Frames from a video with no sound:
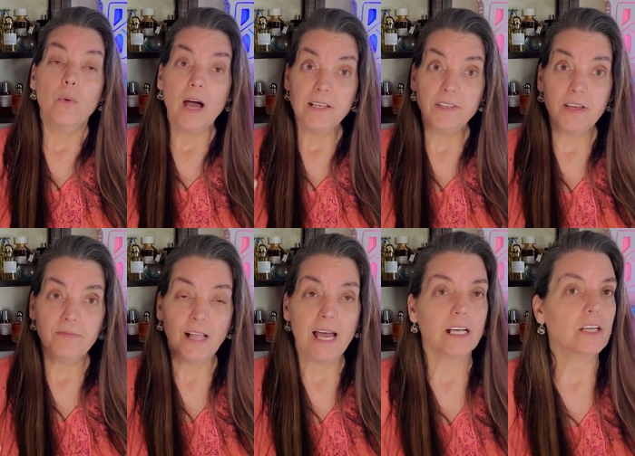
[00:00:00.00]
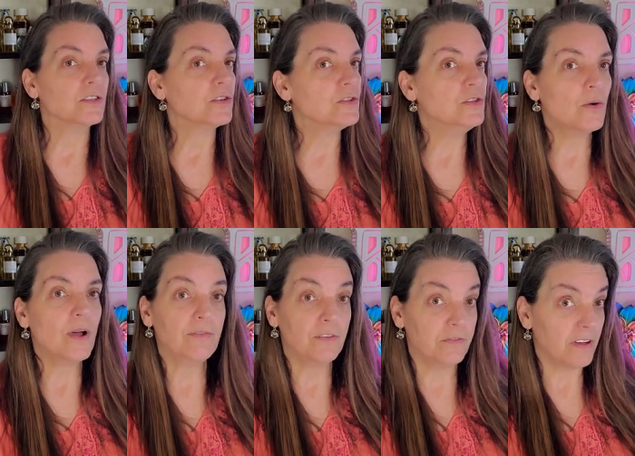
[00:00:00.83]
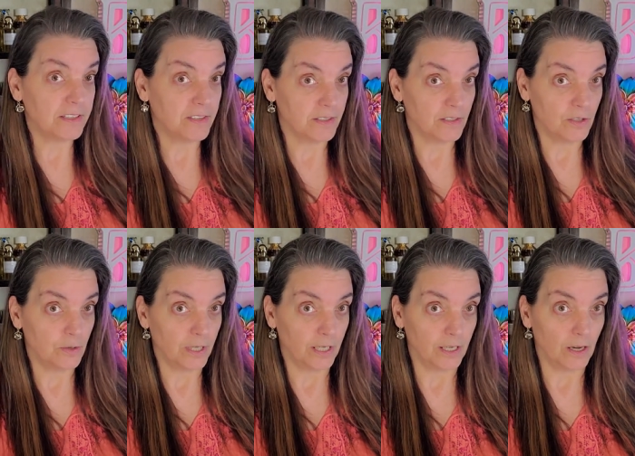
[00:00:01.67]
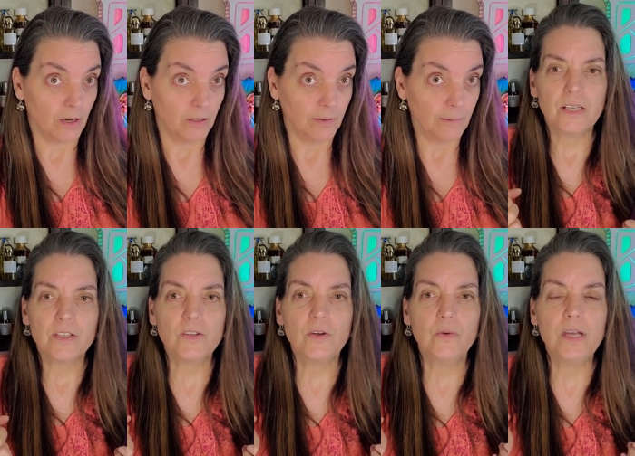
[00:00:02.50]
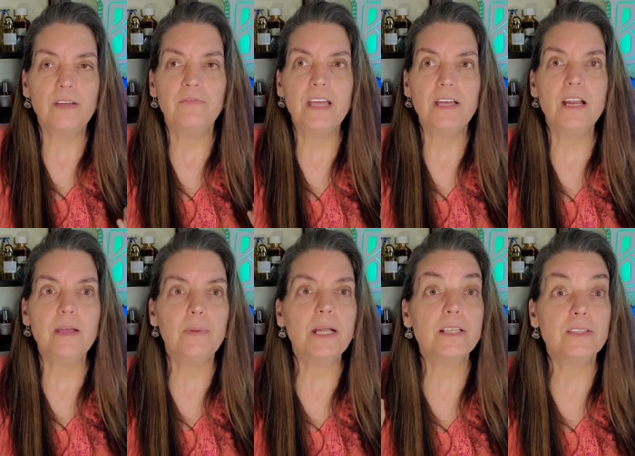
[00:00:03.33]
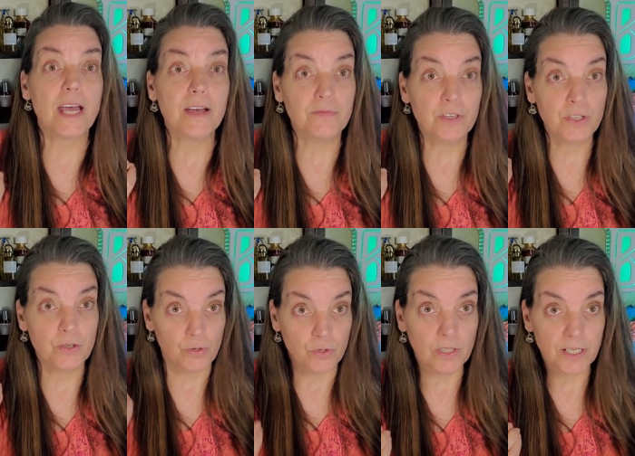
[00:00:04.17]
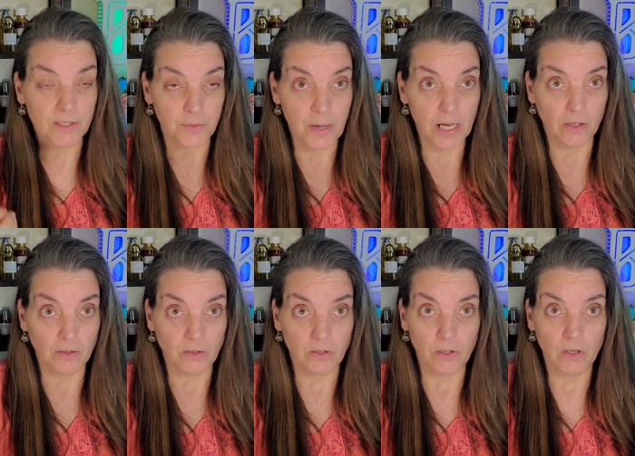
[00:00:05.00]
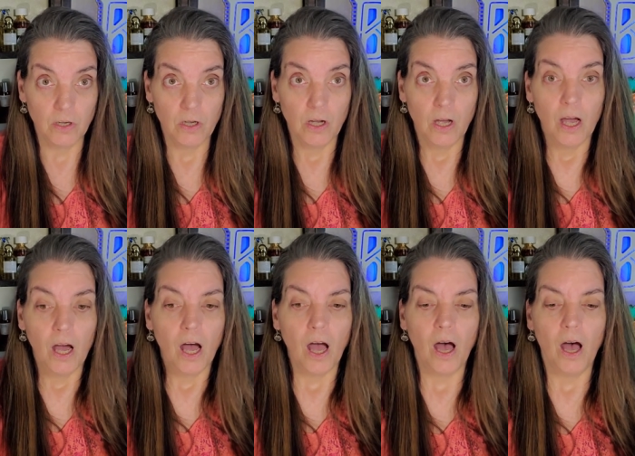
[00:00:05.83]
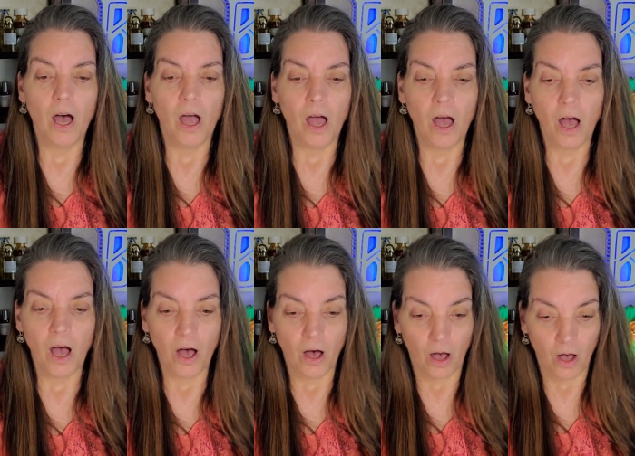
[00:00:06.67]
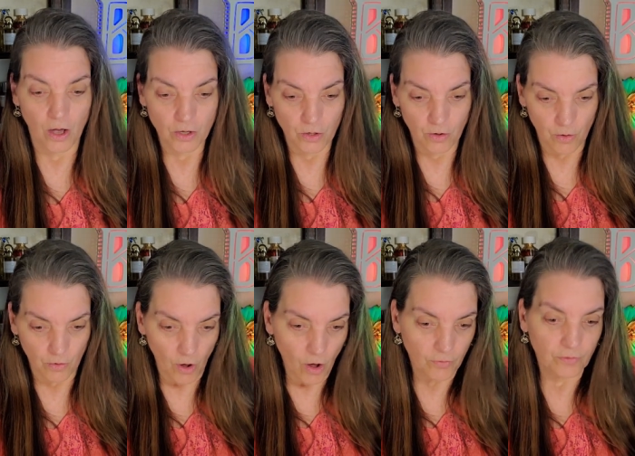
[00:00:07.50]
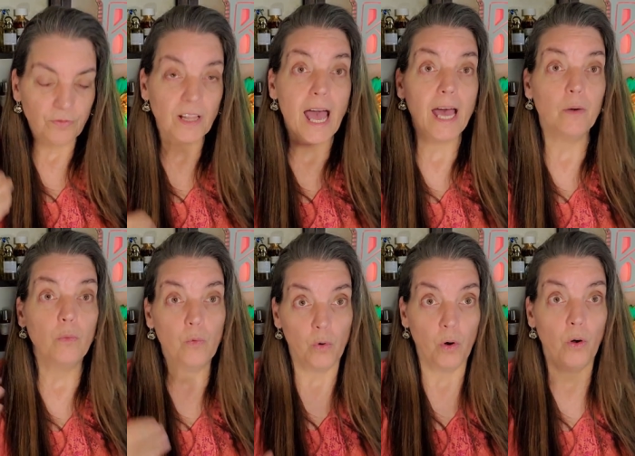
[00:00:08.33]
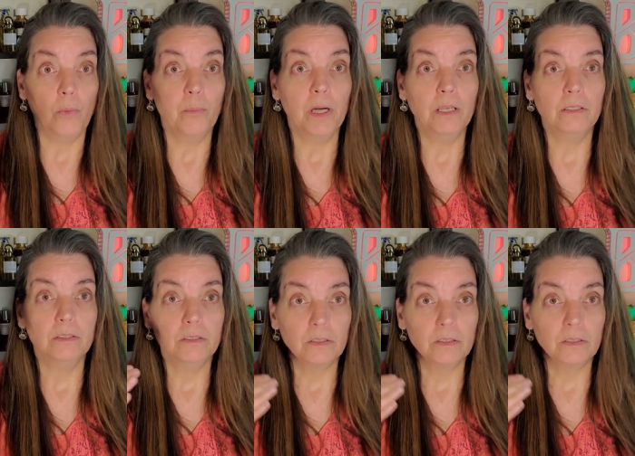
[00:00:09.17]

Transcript: Why I say flat? Because there's no effervescence to it at all. So if anybody's ever truly smelled uh, uh, a flat, warm